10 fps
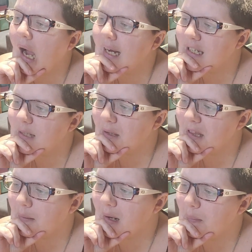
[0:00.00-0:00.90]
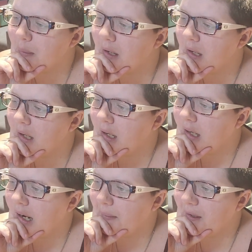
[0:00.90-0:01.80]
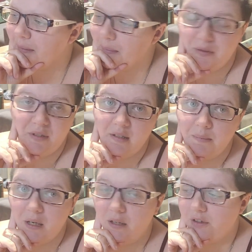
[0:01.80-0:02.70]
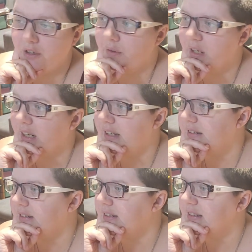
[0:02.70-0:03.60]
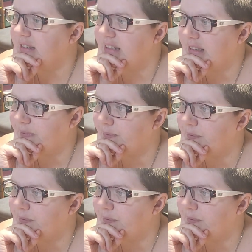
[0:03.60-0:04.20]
I split them up and I'm using some color coding, as you can see.